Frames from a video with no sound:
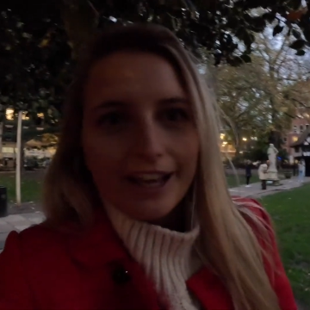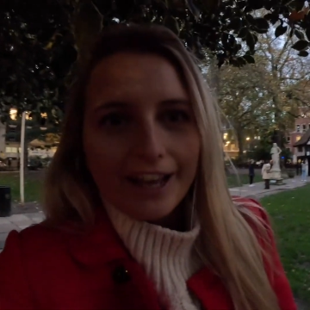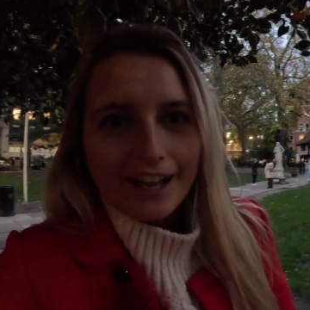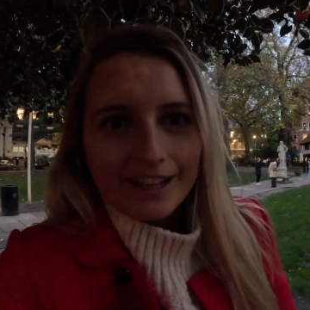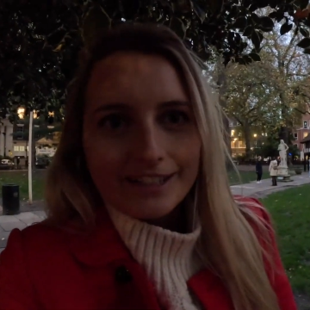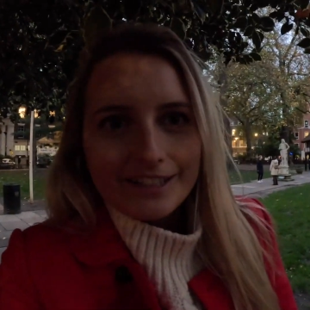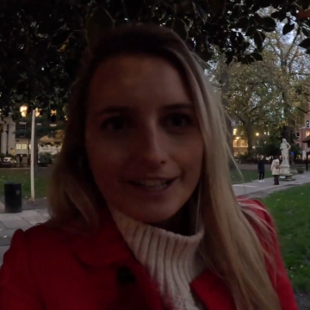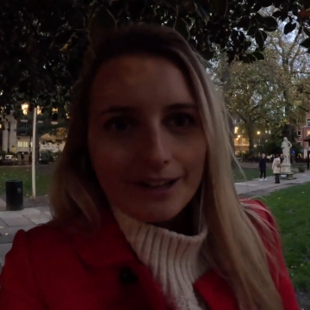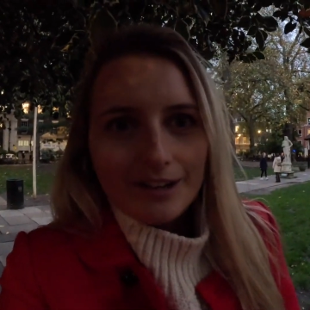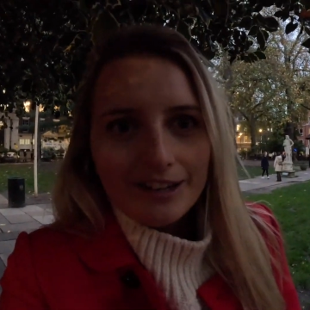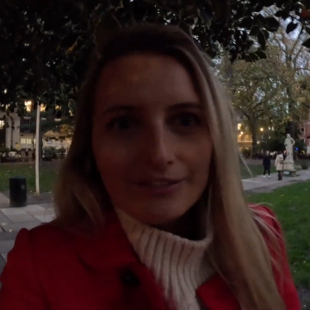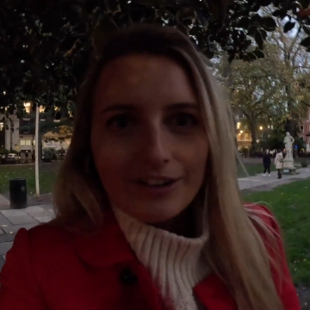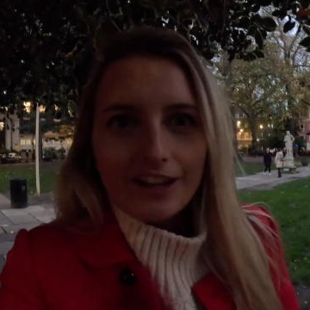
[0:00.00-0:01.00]
and
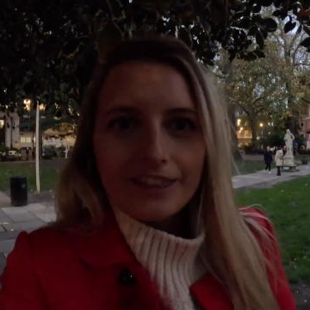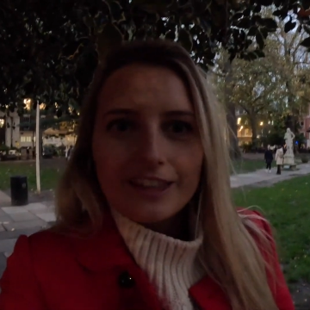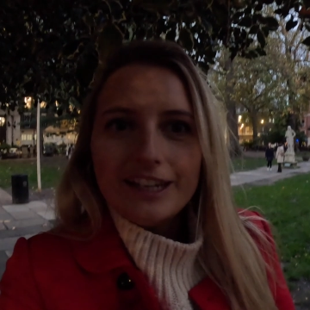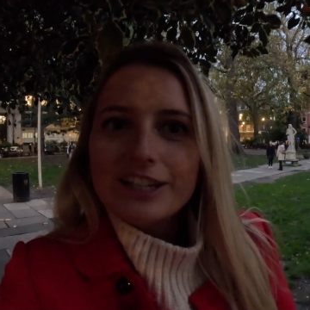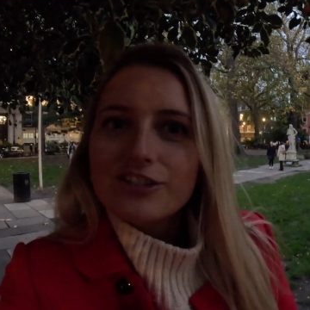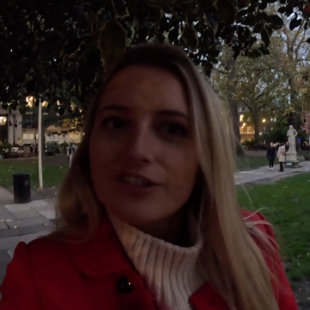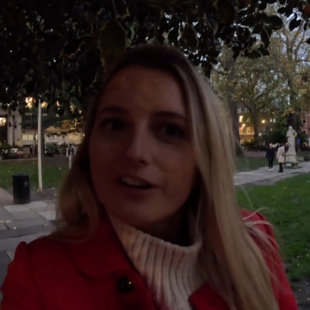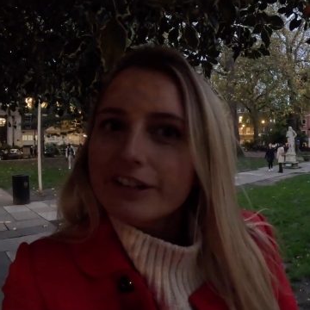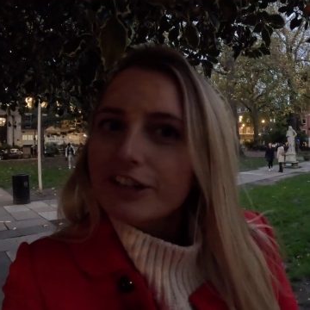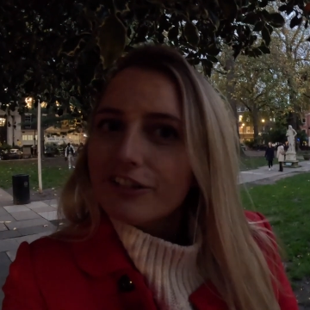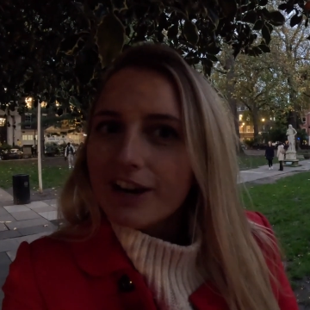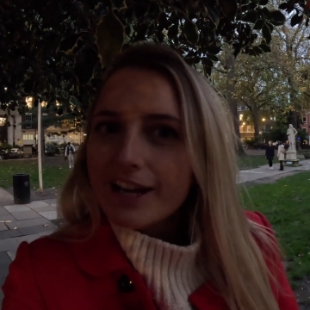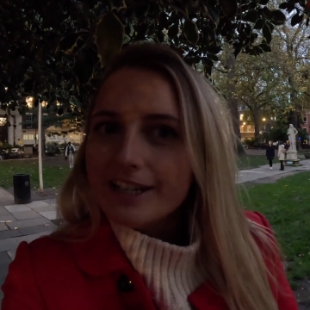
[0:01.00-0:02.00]
live like the literary
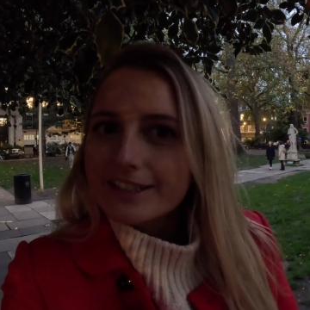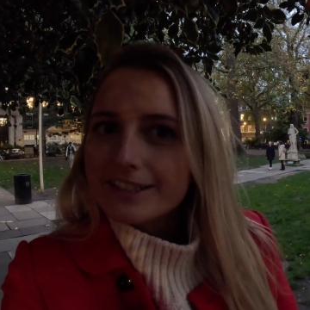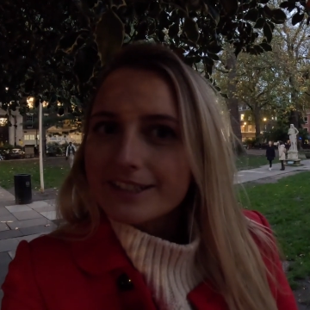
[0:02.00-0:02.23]
greats.